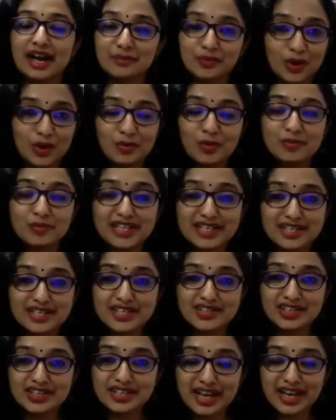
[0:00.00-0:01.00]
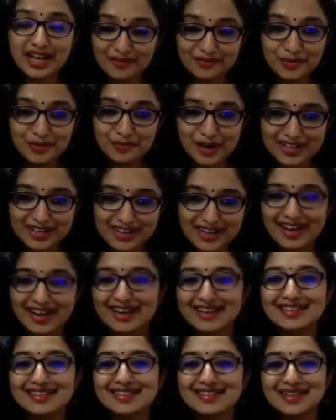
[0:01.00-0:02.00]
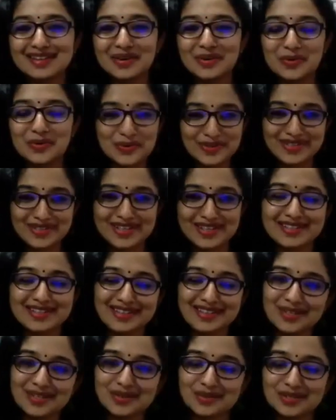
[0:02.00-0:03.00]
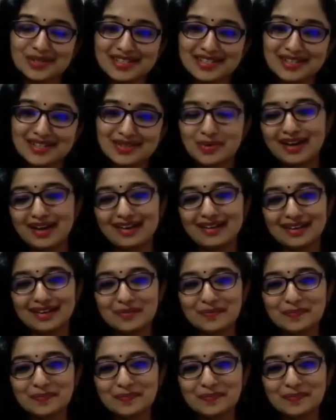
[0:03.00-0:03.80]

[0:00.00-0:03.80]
and probably teaching everybody else who is listening to this as well.